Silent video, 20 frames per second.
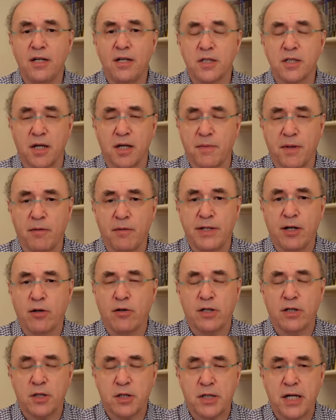Something we
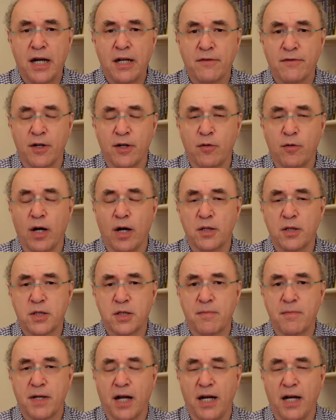don't understand very well.
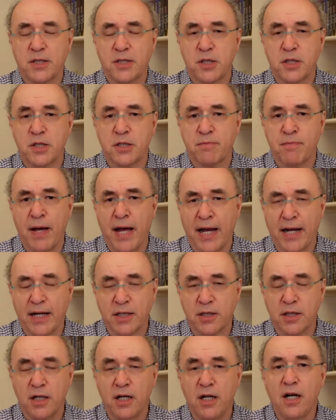Something I
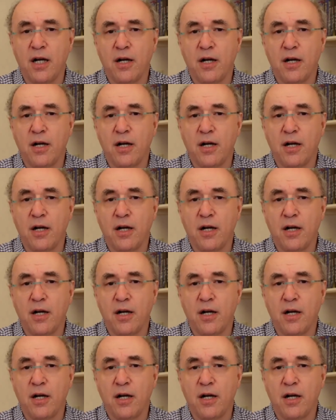suspect